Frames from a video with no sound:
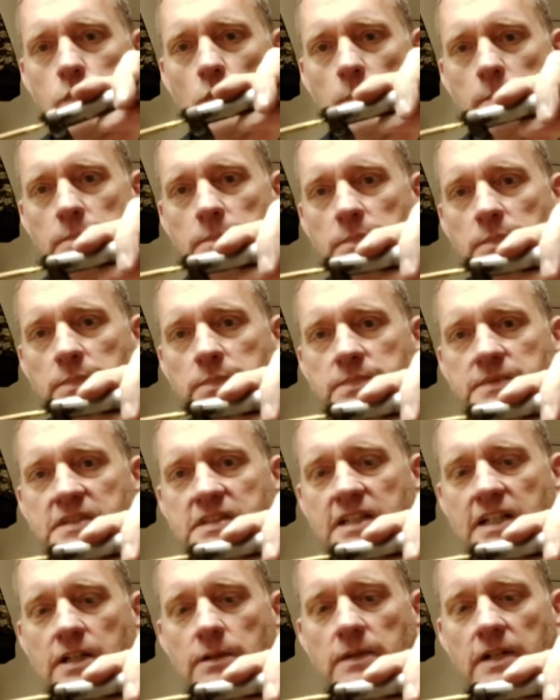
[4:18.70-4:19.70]
boop,
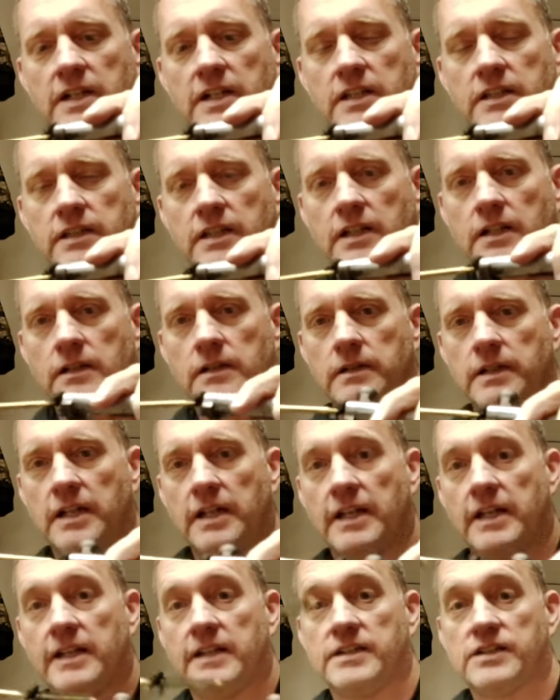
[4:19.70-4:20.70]
stick it right in there
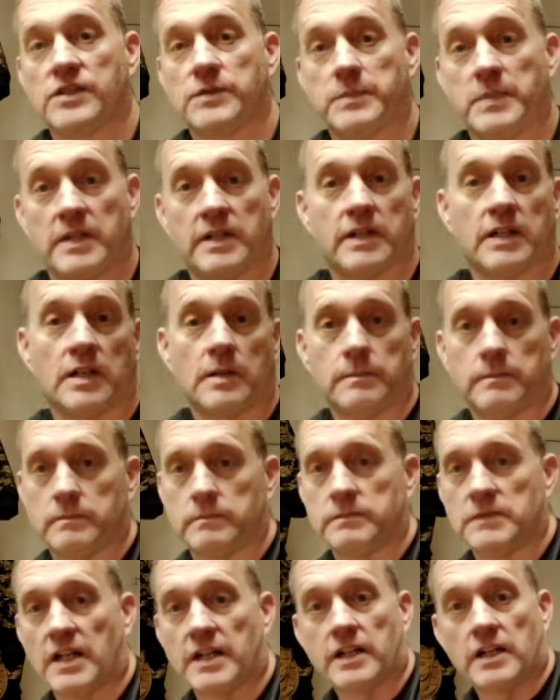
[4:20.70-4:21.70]
and spin it up,
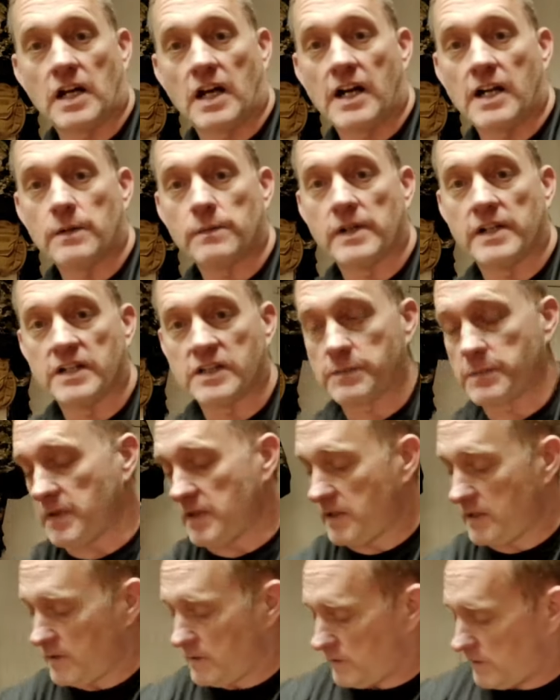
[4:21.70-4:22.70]
not at a high rate of
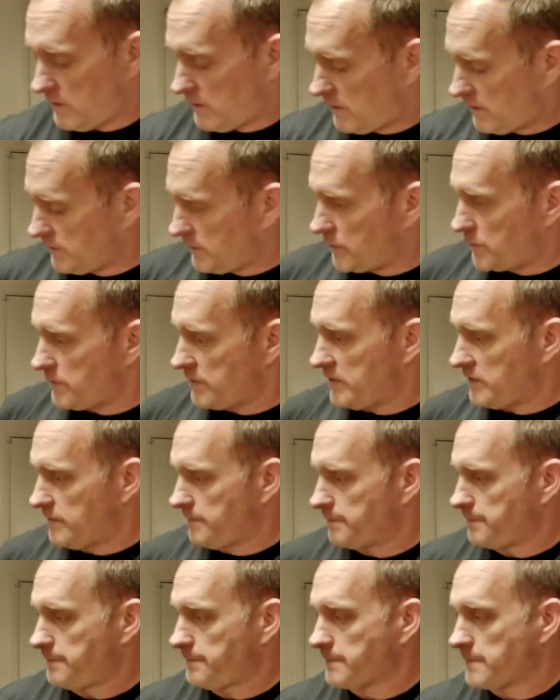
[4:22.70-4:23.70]
speed, on the
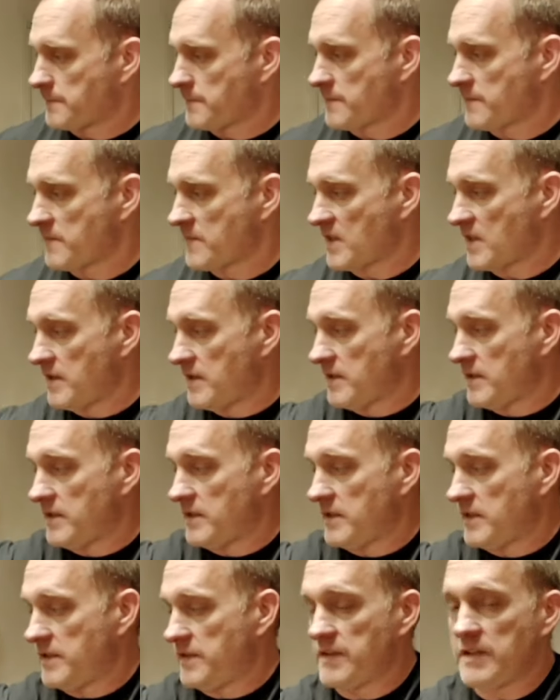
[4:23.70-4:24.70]
drill.
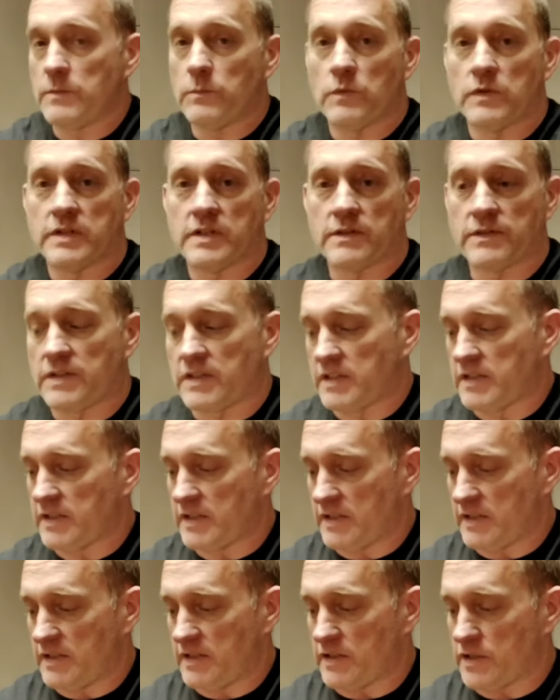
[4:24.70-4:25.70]
And then one of
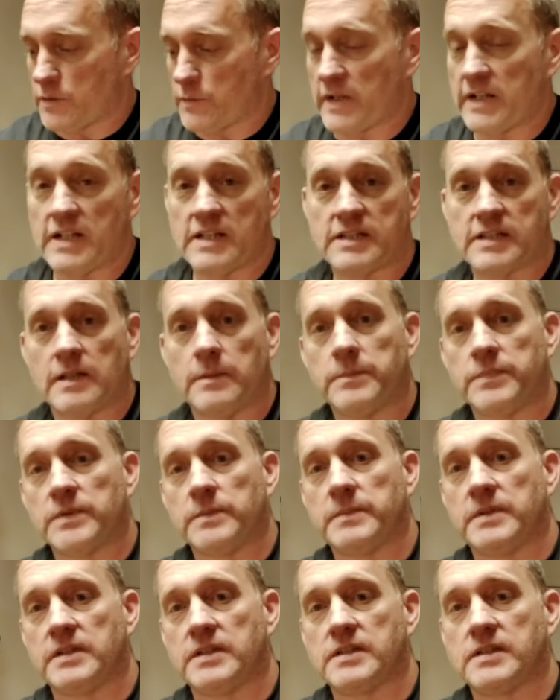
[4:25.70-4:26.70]
the uh, greatest
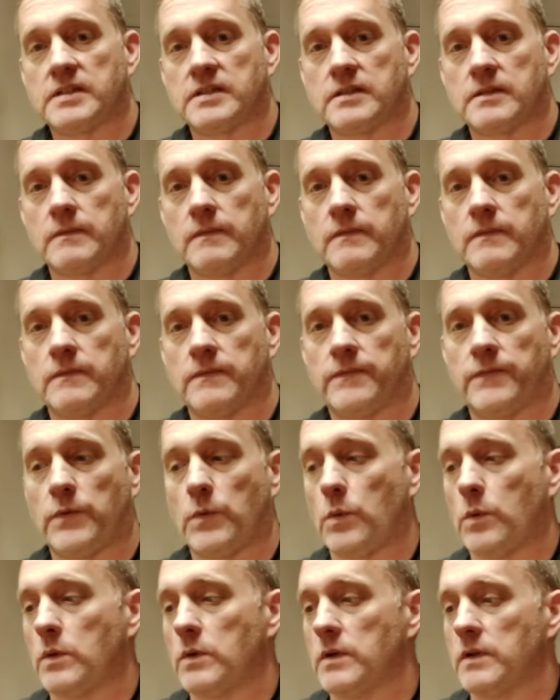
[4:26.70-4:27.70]
implements
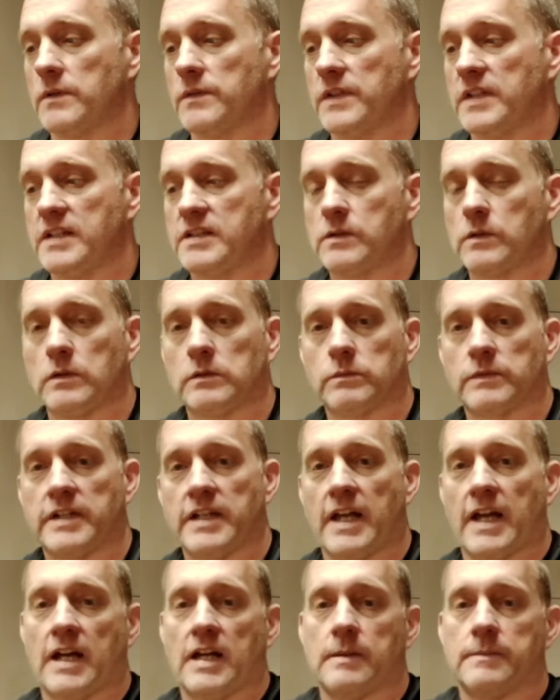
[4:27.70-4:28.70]
for these old
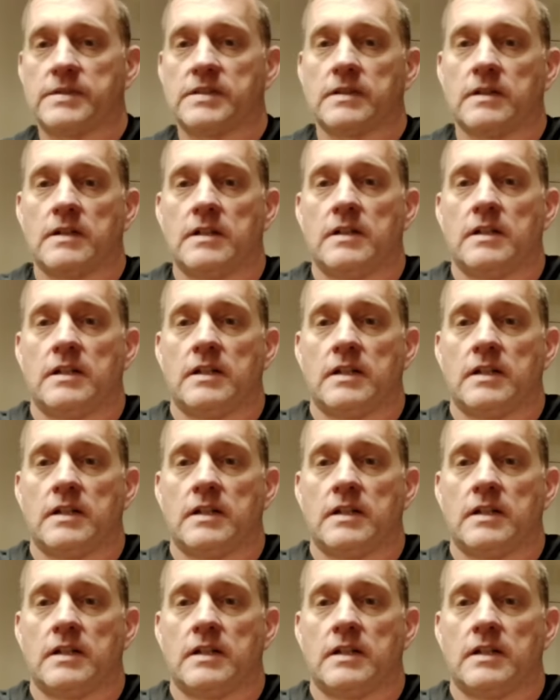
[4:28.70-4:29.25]
rehabs